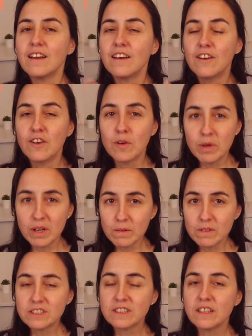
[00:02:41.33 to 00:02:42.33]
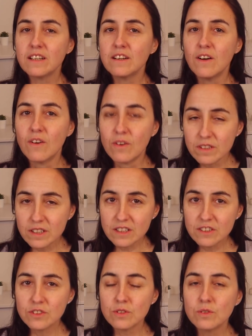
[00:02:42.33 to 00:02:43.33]
Nobody will see it, only
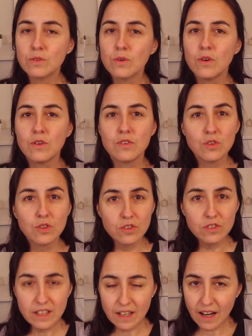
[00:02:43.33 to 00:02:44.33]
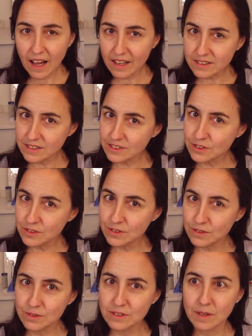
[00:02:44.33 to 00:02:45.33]
you. You don't need a license to
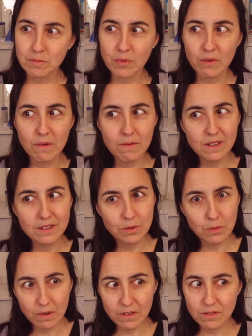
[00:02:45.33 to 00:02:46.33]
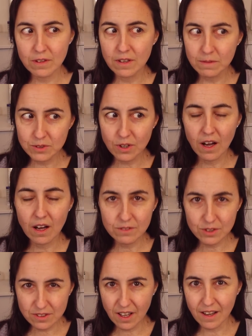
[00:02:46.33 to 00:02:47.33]
use them. Probably it's a way for them to have
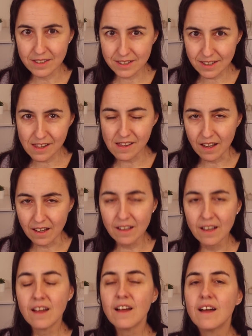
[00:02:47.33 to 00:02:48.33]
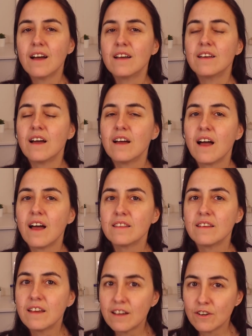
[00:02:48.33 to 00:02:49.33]
you test the thing.
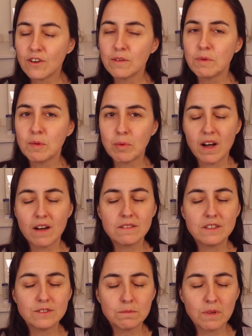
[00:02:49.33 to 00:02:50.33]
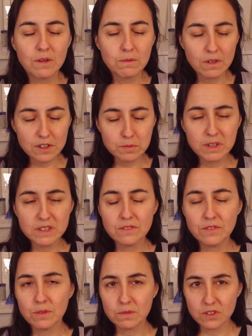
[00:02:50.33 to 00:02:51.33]
And it can only be published to my workspace. If
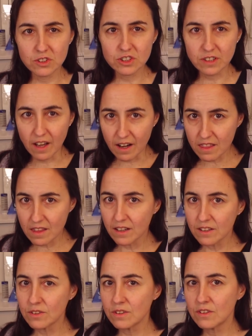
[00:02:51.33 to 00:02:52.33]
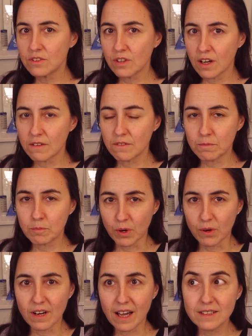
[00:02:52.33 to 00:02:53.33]
you want to share that, you need to have a
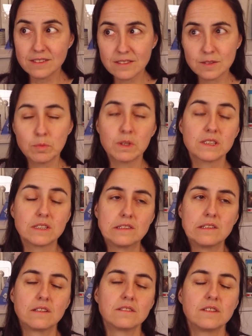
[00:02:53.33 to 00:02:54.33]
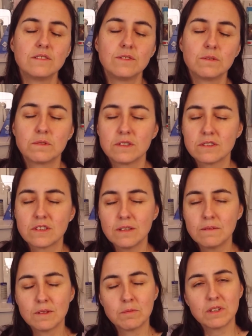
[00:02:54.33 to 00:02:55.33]
pro license, but still, if you want to
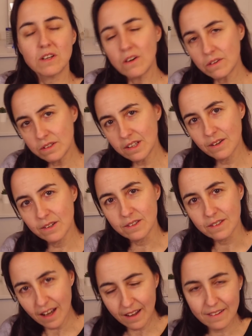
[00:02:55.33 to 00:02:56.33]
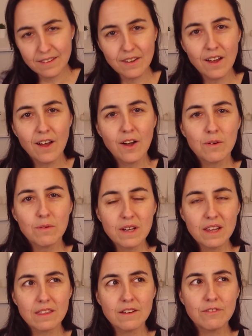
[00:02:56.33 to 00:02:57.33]
give them a go, now you can
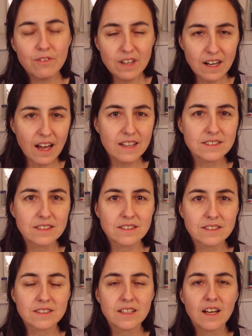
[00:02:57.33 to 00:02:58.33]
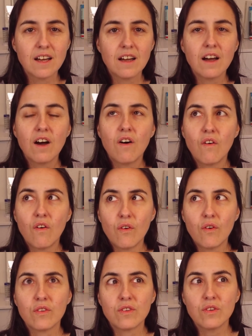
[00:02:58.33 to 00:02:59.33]
with a free license
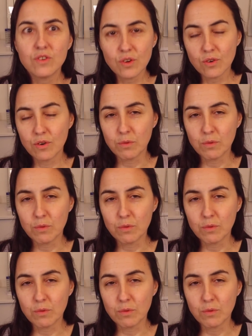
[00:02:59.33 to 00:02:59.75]
on your